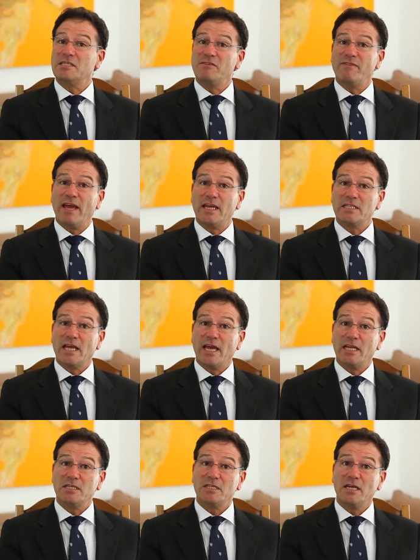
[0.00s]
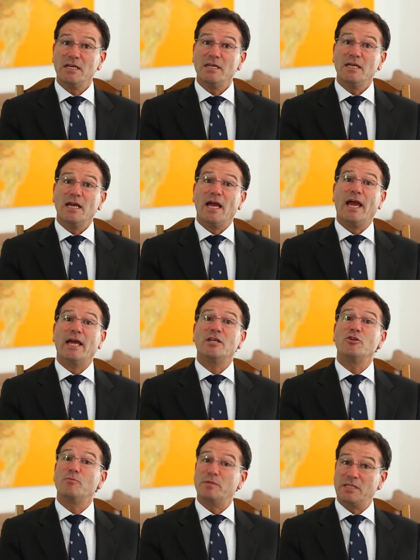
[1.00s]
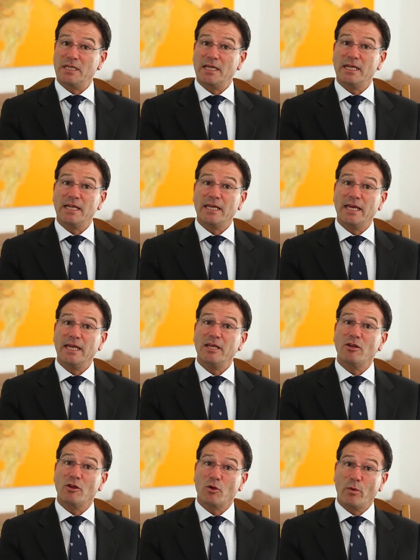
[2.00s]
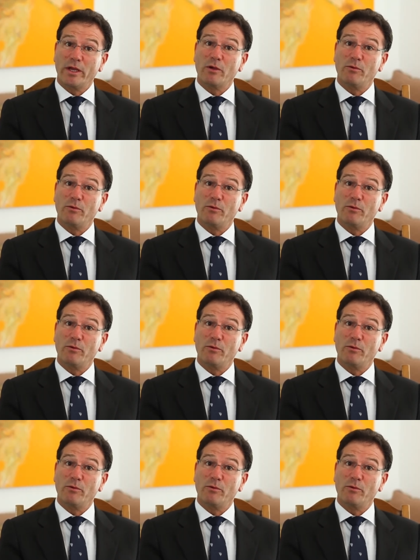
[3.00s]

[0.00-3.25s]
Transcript: advanced cancer and you're particularly keen on a quicker